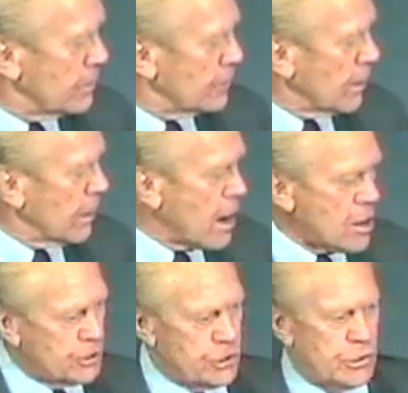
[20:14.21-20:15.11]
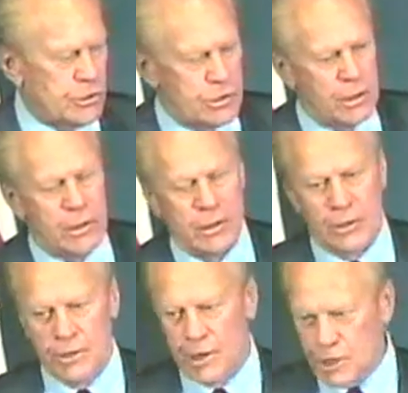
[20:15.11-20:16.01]
the largest
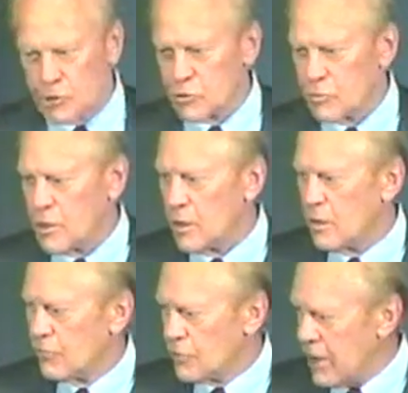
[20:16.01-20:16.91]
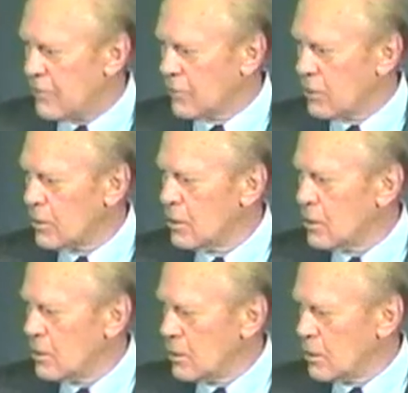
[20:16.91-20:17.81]
in the history of naval
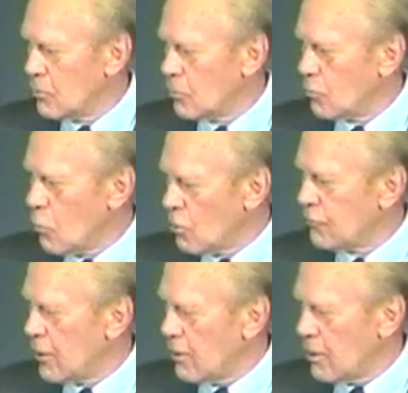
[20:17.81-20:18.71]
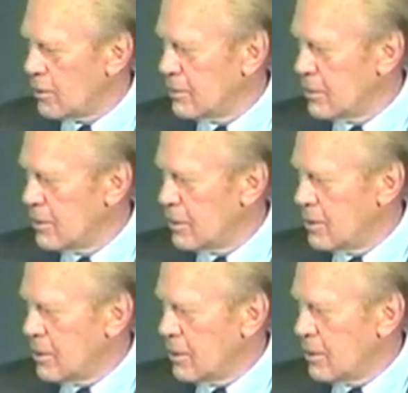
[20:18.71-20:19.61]
warfare,
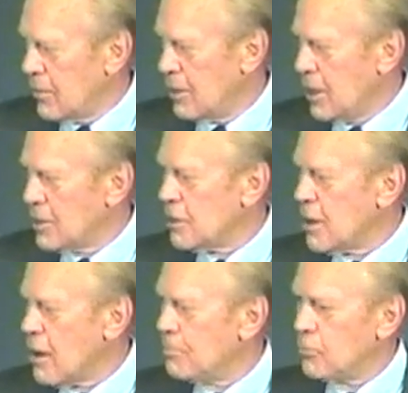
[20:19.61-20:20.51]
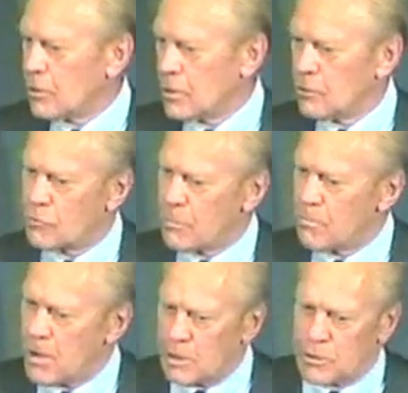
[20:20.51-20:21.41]
that ended up with a
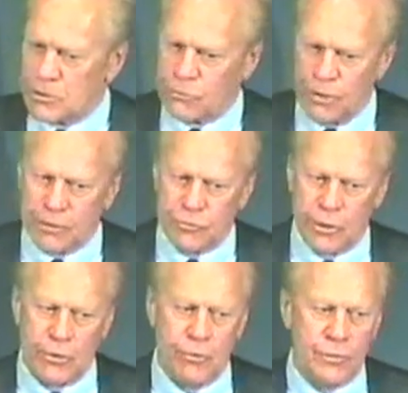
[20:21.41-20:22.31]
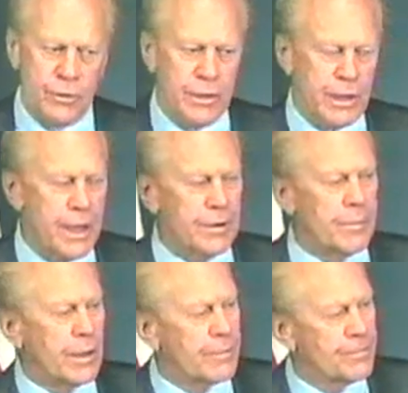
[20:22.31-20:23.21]
tremendous victory over the enemy,